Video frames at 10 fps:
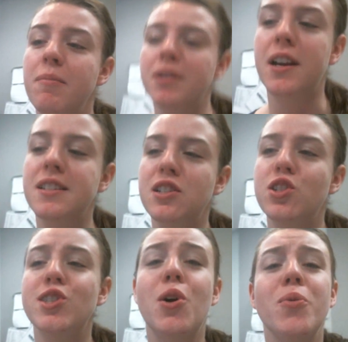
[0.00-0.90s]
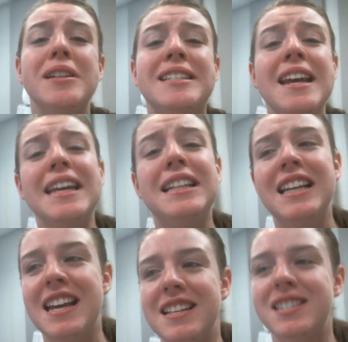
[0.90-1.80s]
because it's so
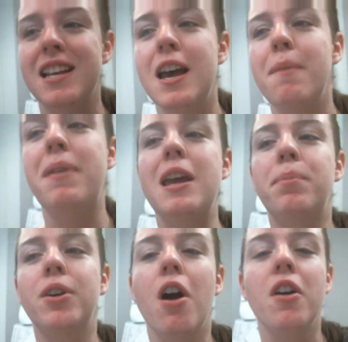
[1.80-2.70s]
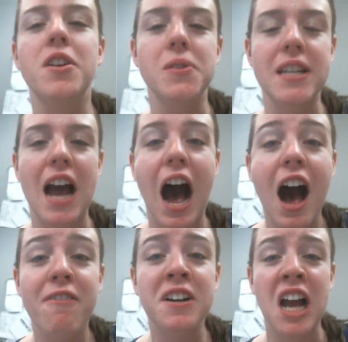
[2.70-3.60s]
ridiculous. People are using
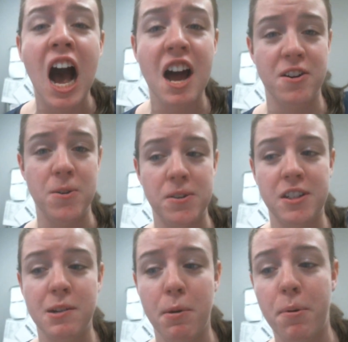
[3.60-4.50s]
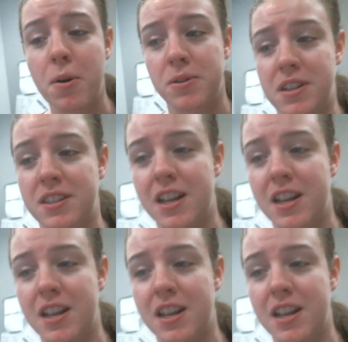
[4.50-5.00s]
avocados to propose to